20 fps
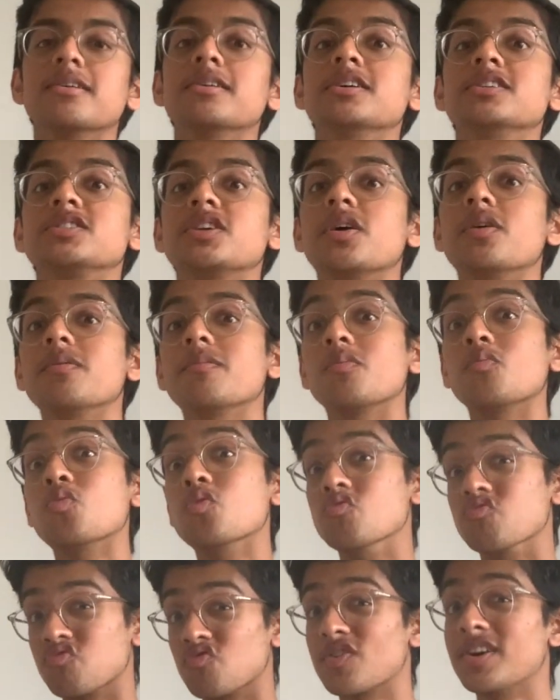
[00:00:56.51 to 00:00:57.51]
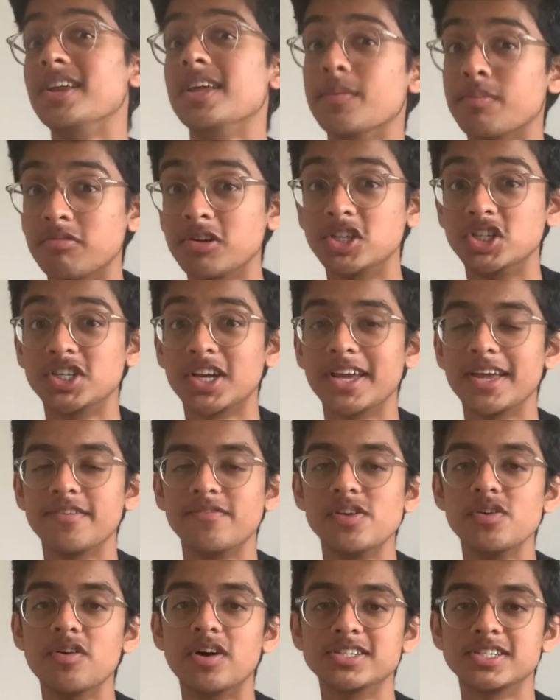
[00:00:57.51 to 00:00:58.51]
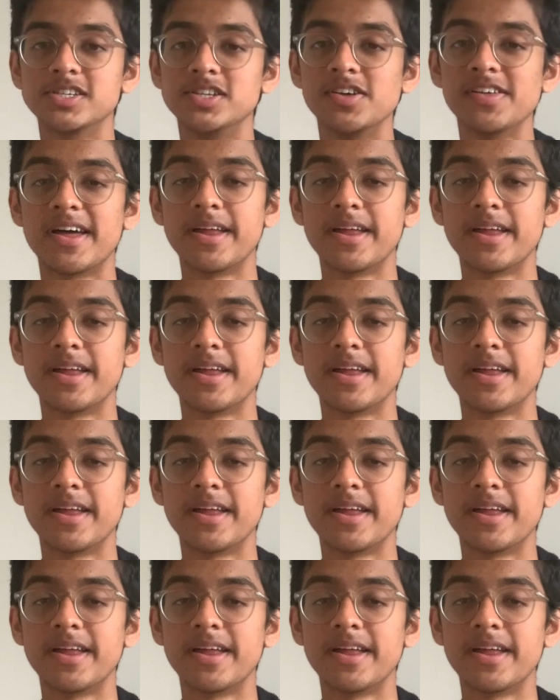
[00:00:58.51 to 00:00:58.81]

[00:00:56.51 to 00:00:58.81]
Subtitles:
So would really appreciate it if you guys can do that